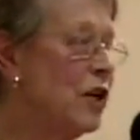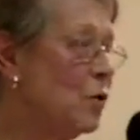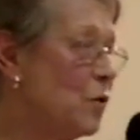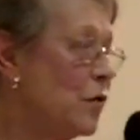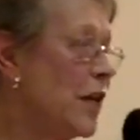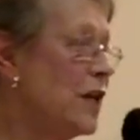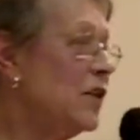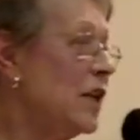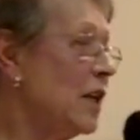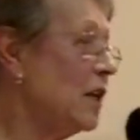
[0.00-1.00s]
They're
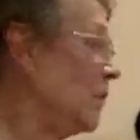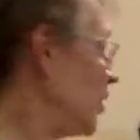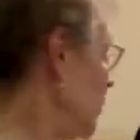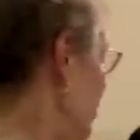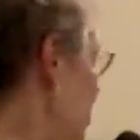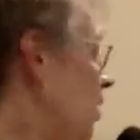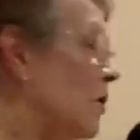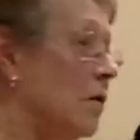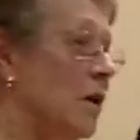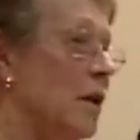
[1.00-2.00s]
authentic. This was
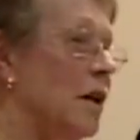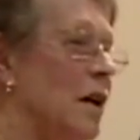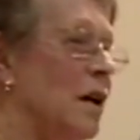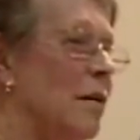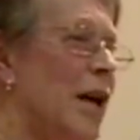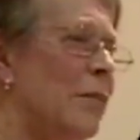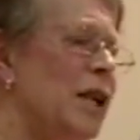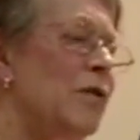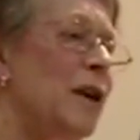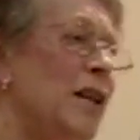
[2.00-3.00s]
her, how
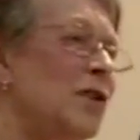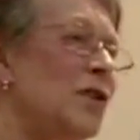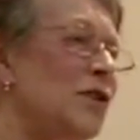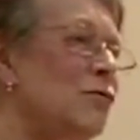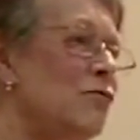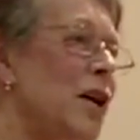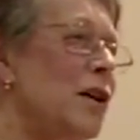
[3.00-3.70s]
many greats?